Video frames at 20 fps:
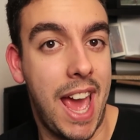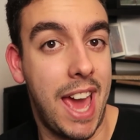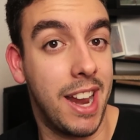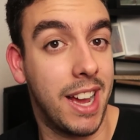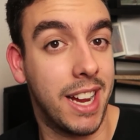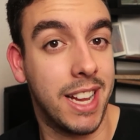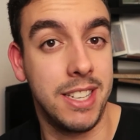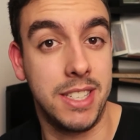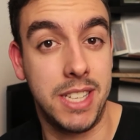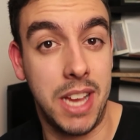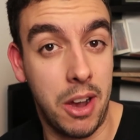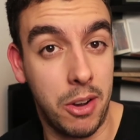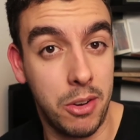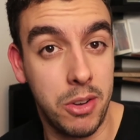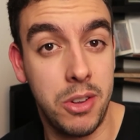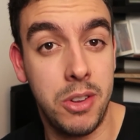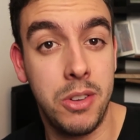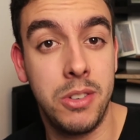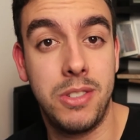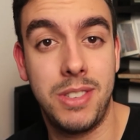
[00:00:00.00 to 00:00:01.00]
And I can tell
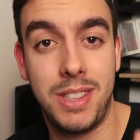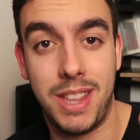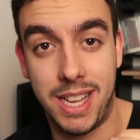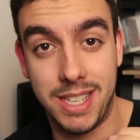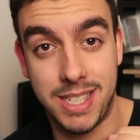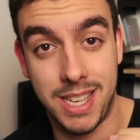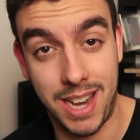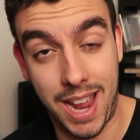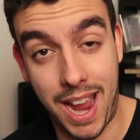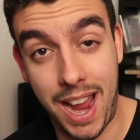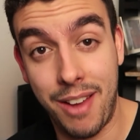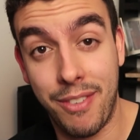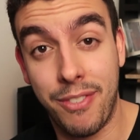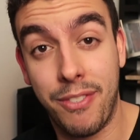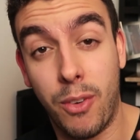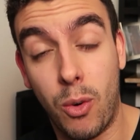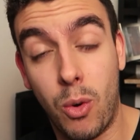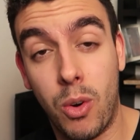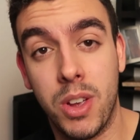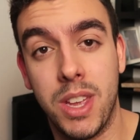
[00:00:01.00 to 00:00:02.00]
you that today,
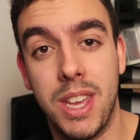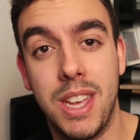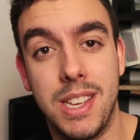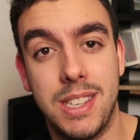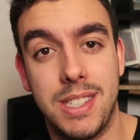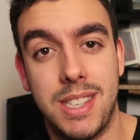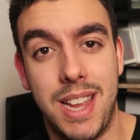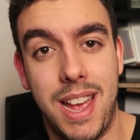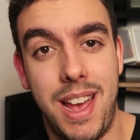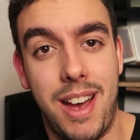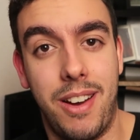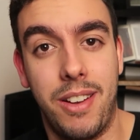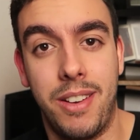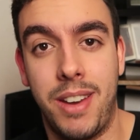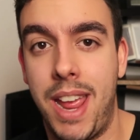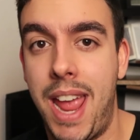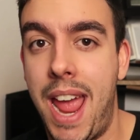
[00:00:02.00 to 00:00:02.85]
4 years down,